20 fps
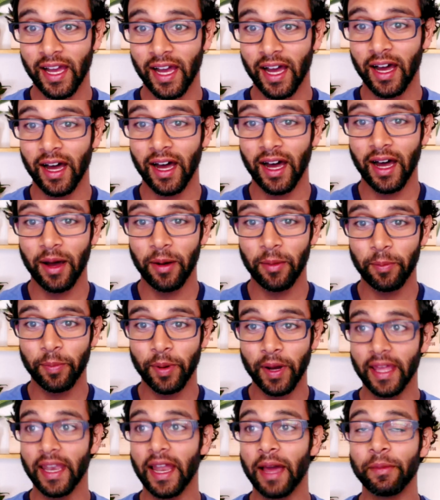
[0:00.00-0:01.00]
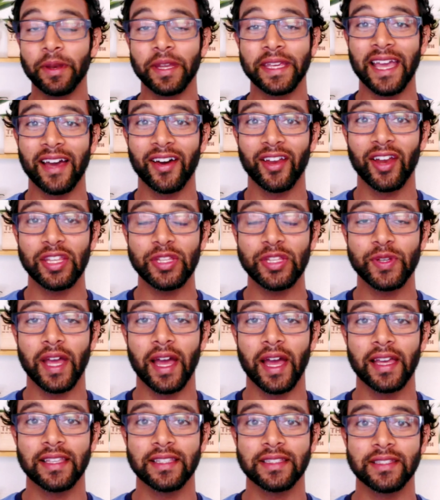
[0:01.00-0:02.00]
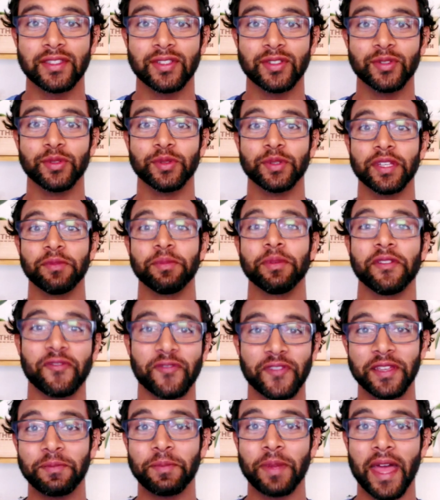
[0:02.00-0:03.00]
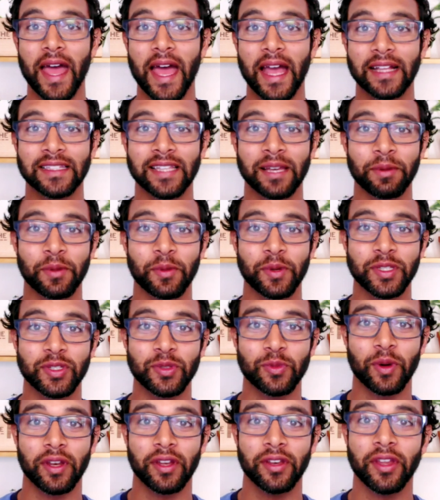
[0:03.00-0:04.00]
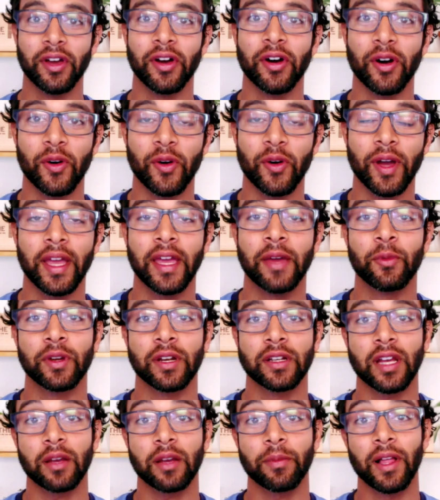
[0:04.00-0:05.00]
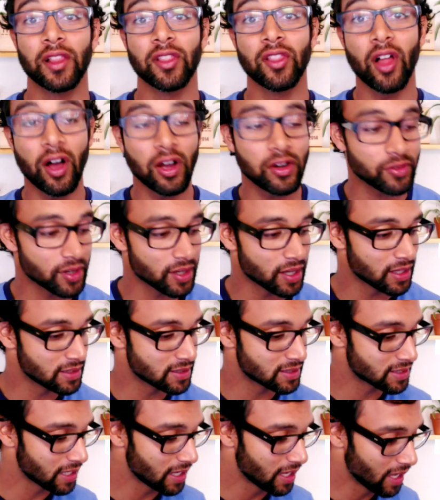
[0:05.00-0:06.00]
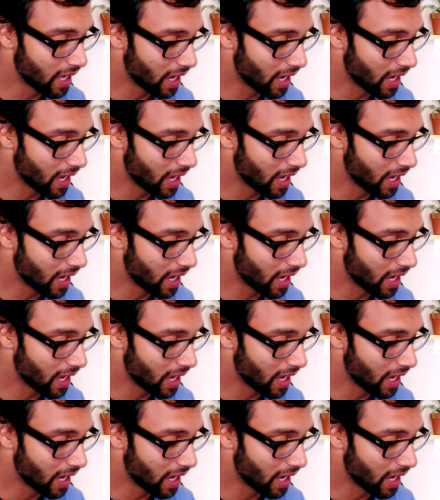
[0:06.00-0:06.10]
but I'm going to count on you guys to give me feedback, tell me what you want to know, and we're going to talk about long runs.